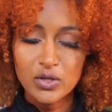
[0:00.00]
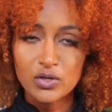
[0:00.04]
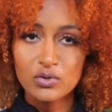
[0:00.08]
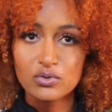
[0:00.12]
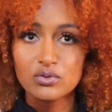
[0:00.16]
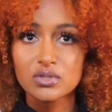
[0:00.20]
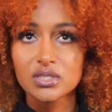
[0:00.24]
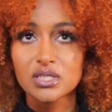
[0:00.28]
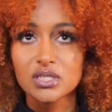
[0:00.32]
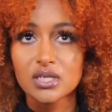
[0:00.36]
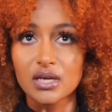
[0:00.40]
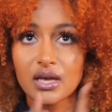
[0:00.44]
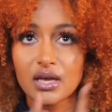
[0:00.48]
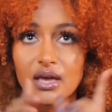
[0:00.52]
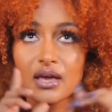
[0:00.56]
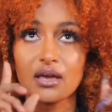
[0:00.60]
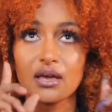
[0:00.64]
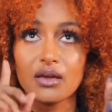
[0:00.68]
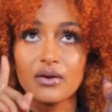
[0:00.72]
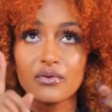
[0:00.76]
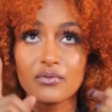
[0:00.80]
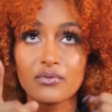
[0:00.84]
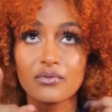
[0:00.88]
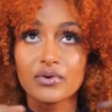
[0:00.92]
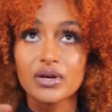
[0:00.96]
using
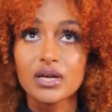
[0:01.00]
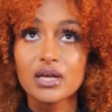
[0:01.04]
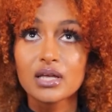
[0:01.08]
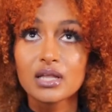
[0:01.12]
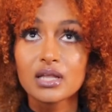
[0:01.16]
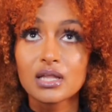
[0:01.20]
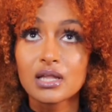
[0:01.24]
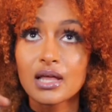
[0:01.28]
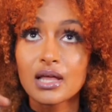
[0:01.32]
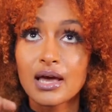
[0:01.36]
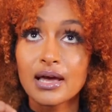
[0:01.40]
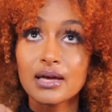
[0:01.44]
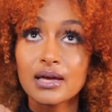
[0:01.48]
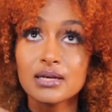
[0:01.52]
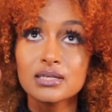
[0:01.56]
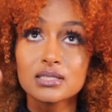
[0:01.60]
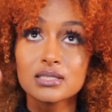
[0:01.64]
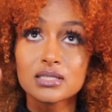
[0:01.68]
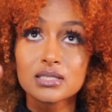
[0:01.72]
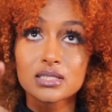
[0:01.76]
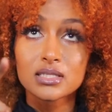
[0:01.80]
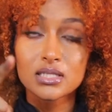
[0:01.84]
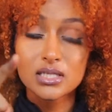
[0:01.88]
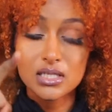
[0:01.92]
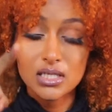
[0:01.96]
a ring
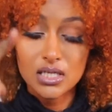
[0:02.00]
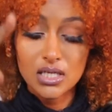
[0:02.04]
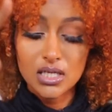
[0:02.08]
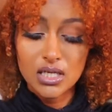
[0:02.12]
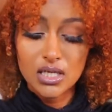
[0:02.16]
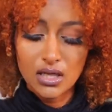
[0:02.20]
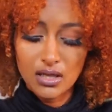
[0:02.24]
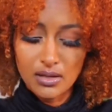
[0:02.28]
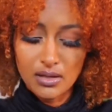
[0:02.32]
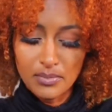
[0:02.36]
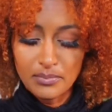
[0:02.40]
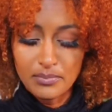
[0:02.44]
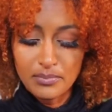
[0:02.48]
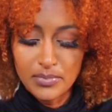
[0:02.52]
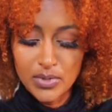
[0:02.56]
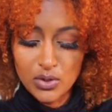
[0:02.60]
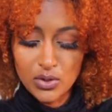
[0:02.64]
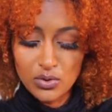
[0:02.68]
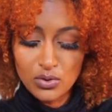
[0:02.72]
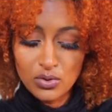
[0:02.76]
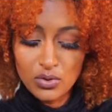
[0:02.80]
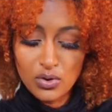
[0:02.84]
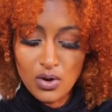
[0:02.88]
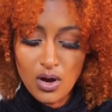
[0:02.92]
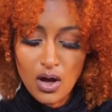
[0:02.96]
light in the
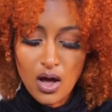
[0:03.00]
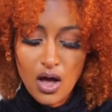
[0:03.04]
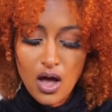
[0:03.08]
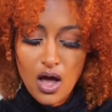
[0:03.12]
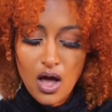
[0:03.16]
middle.